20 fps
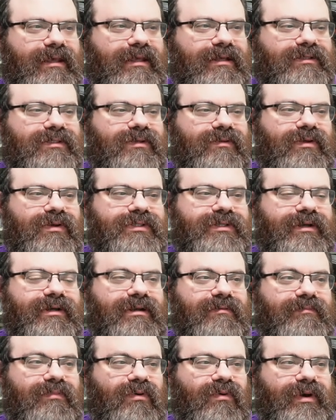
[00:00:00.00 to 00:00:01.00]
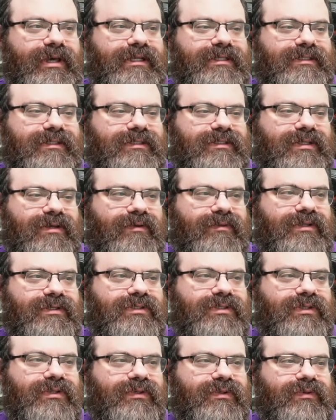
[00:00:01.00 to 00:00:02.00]
So those are going to point. So the
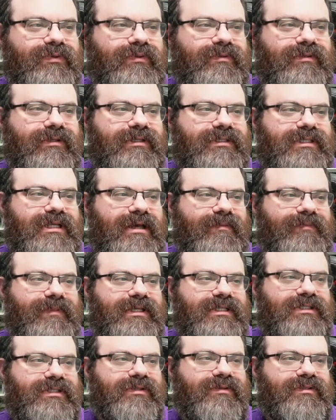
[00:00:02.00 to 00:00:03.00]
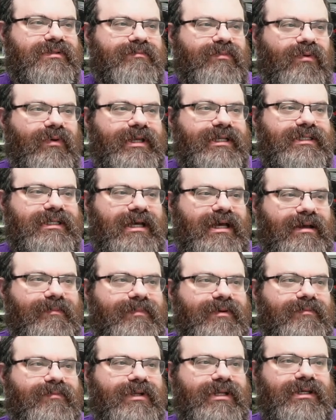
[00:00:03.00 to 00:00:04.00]
two looks up, these twos point
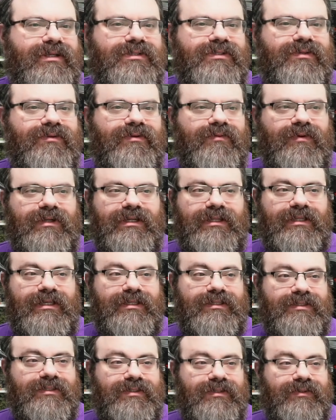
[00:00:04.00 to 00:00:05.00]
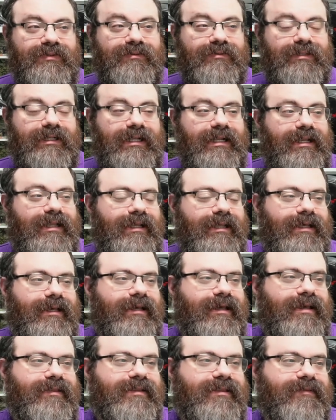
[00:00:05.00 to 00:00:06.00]
up, putting a two in one of these two.
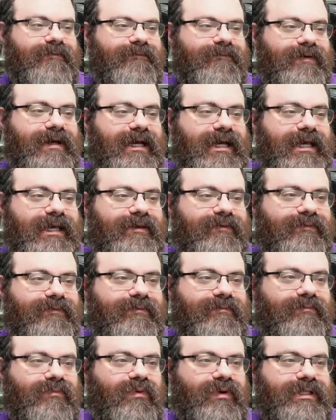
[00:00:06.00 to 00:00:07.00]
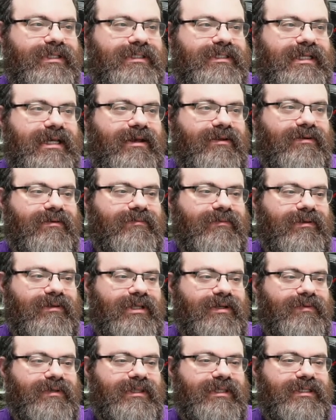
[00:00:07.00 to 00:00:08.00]
And then the five points down
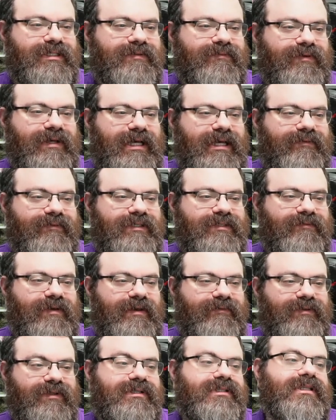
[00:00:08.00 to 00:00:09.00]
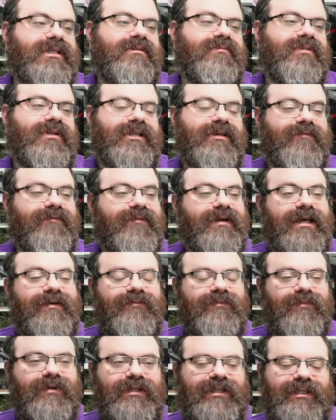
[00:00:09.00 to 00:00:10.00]
along with this five. This five looks in, putting a five
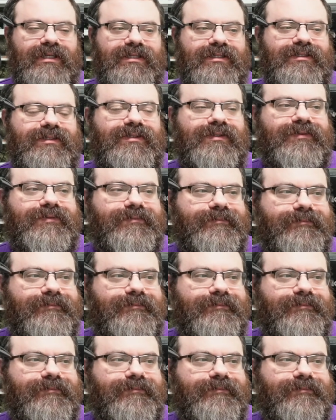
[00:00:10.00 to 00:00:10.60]
in one of these two.